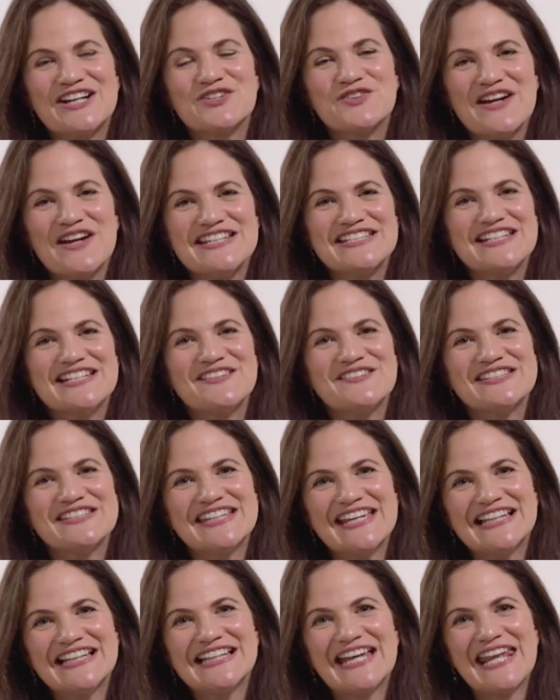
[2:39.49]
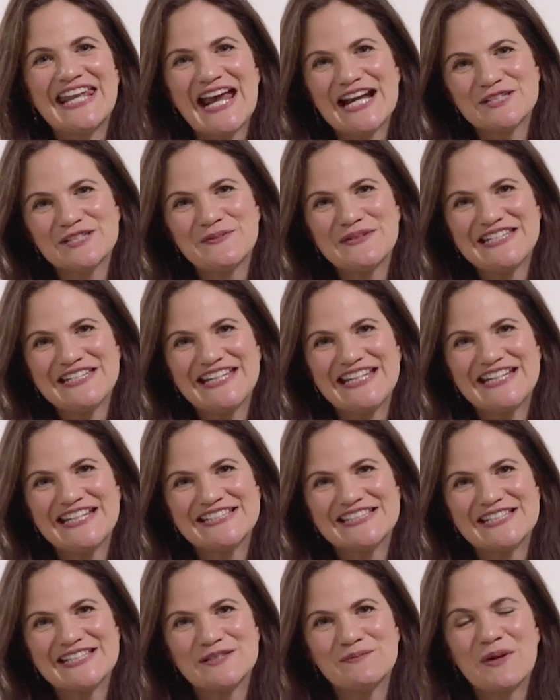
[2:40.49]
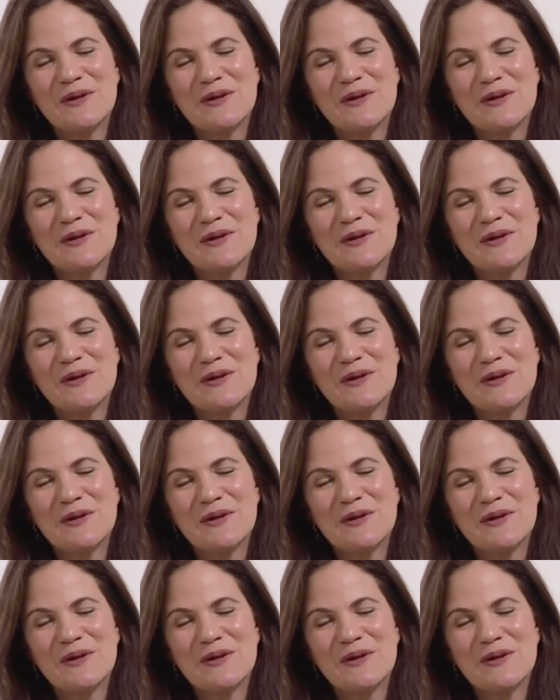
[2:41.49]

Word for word: a great deal of skill and expertise is